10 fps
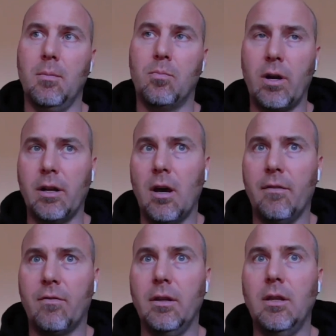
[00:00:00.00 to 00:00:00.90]
product
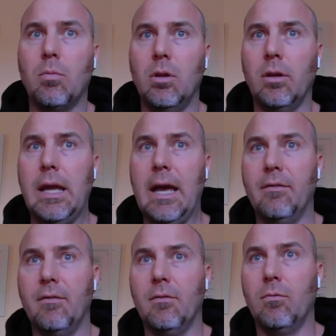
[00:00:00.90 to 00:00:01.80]
offering that we're looking
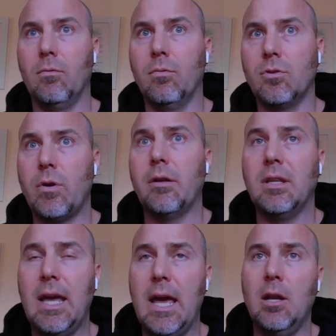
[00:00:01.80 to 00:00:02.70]
at straight out
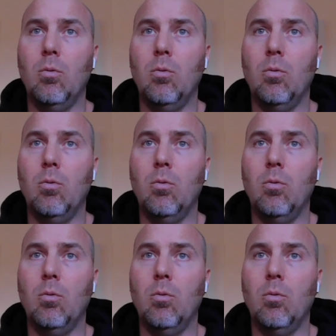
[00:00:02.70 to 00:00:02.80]
the gate